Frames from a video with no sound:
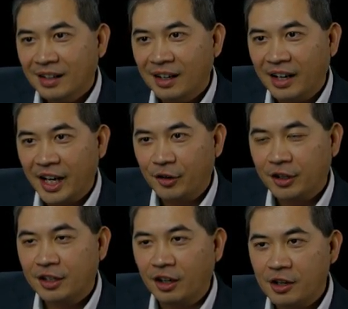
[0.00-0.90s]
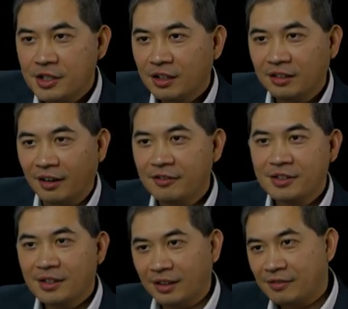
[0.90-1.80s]
Uh, Eric Garza
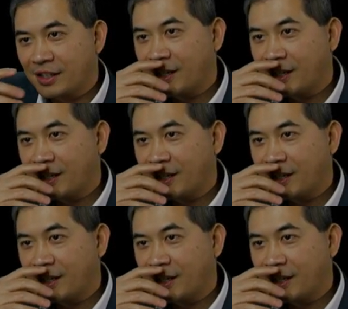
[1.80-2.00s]
loves loves the